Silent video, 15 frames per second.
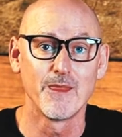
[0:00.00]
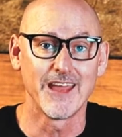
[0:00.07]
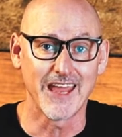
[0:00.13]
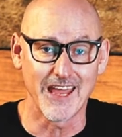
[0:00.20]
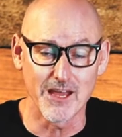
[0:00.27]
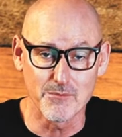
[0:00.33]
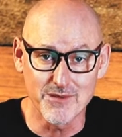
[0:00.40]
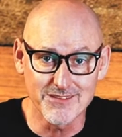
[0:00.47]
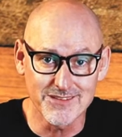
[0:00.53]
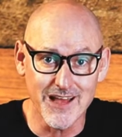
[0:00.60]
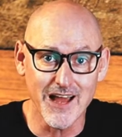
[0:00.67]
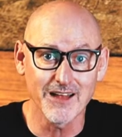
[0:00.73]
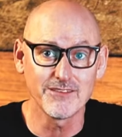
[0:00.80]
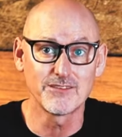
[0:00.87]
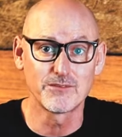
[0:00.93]

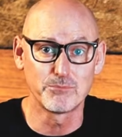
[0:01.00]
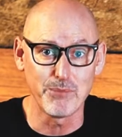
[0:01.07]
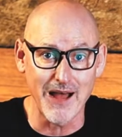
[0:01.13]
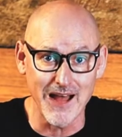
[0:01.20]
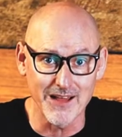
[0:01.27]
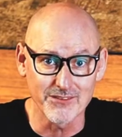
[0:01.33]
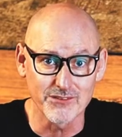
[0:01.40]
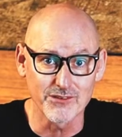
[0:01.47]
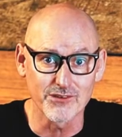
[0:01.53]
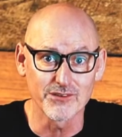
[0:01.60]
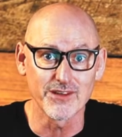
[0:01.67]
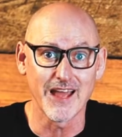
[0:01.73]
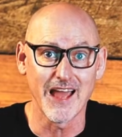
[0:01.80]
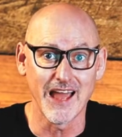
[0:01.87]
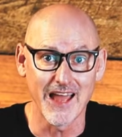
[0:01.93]
Amazon
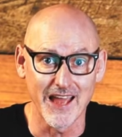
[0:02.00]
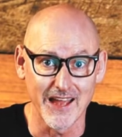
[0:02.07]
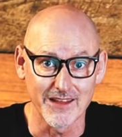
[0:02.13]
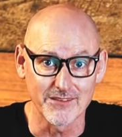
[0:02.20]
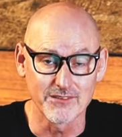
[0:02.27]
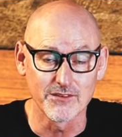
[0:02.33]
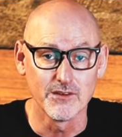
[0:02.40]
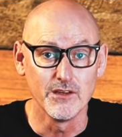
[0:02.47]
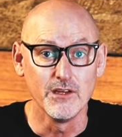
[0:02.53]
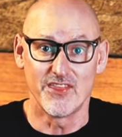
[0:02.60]
sponsored ads.